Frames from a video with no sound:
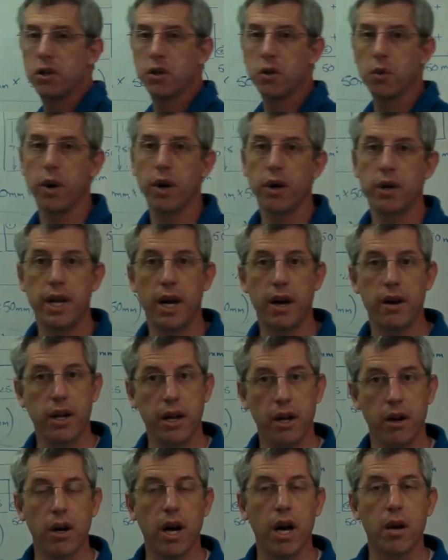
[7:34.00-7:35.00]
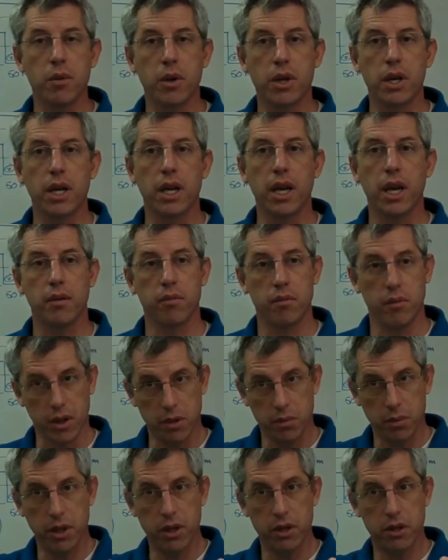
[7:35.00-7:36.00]
squared down here, I'm going to get
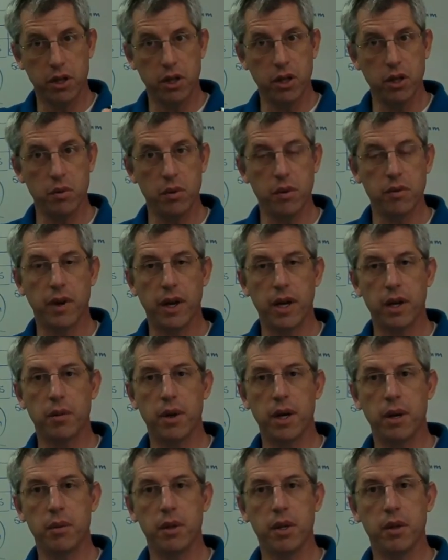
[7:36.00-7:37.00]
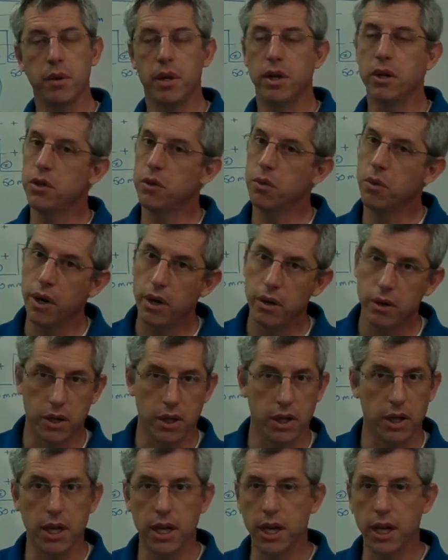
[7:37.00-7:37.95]
millimeters cubed divided by millimeters squared. Going to